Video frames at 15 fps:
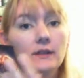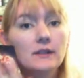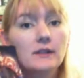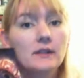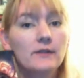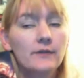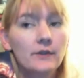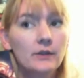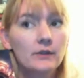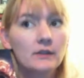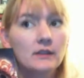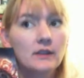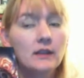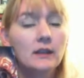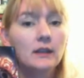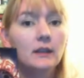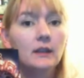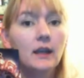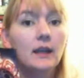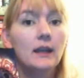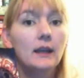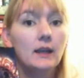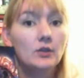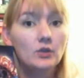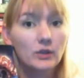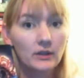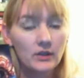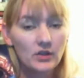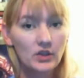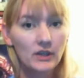this is the first in a
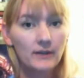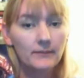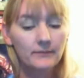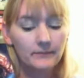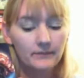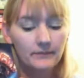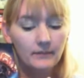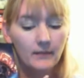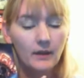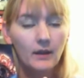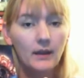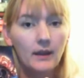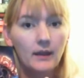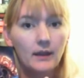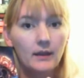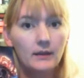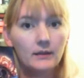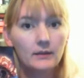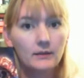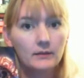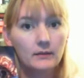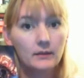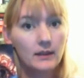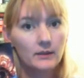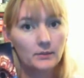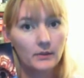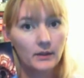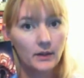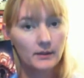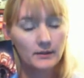trilogy, and it's
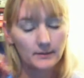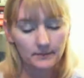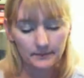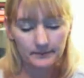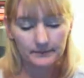really awesome.